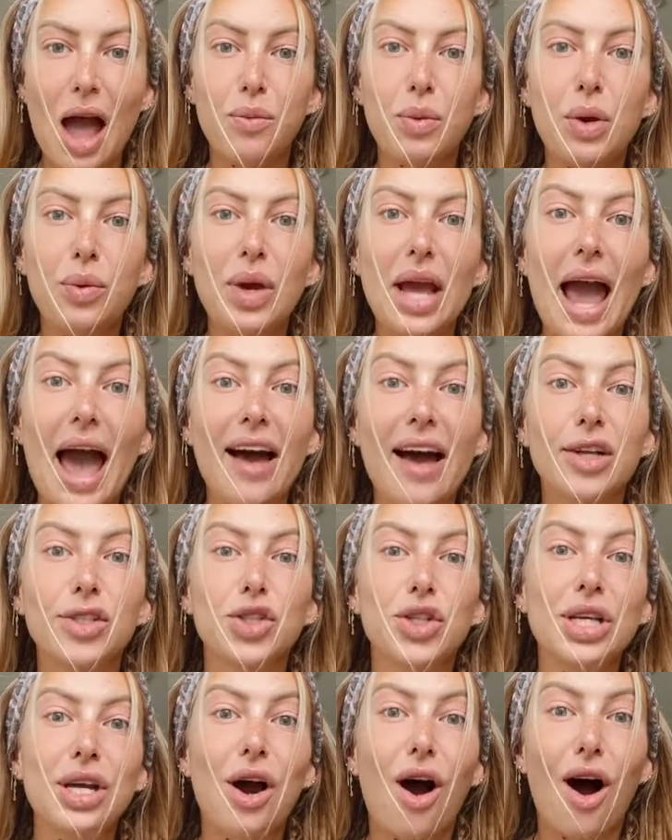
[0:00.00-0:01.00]
And when we
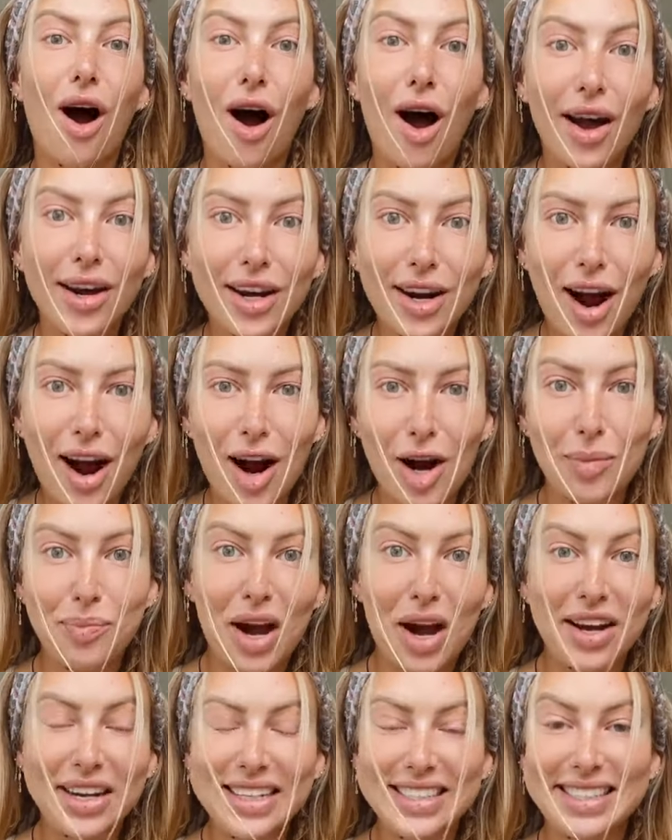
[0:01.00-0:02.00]
actually honor our
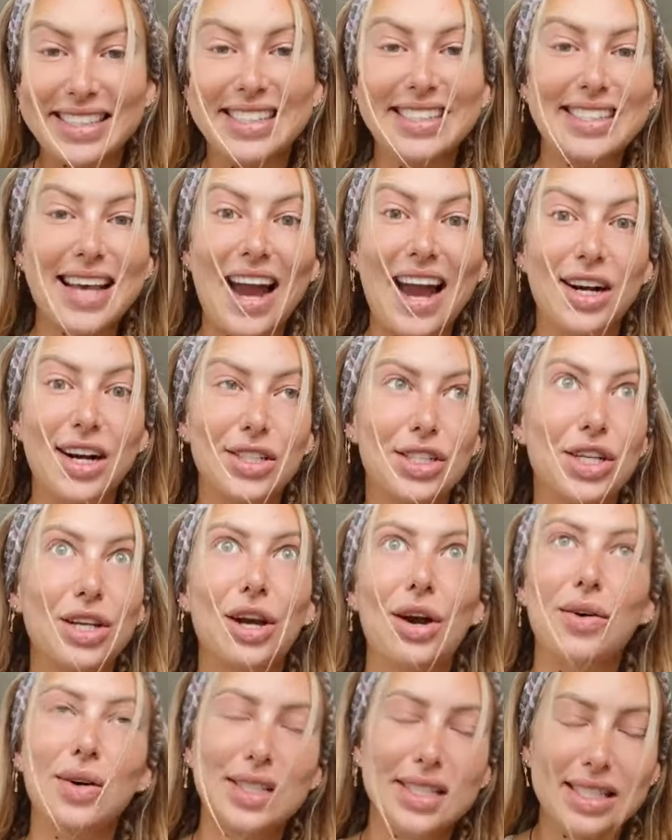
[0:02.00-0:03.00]
body's desire to
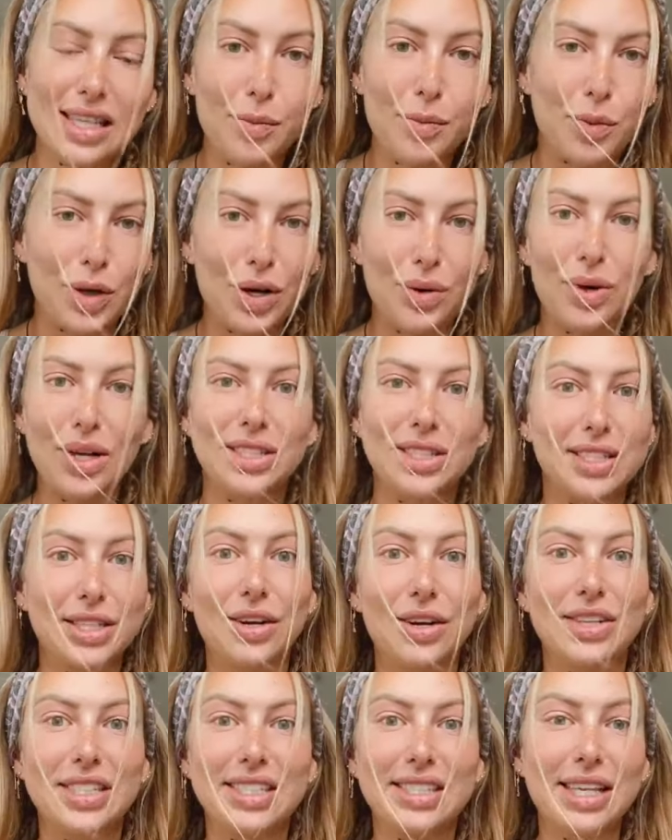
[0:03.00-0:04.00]
go to sleep when it wants
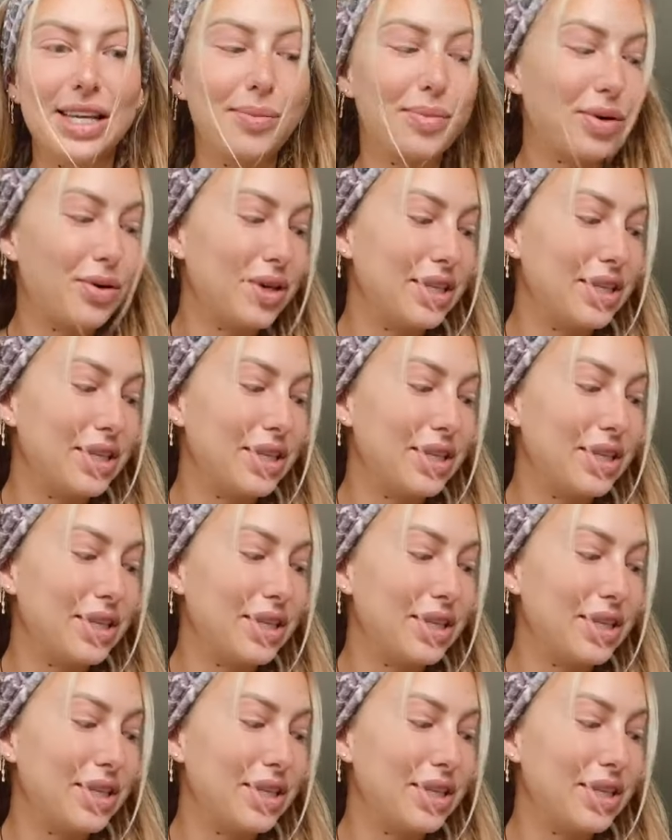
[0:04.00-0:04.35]
to go to sleep,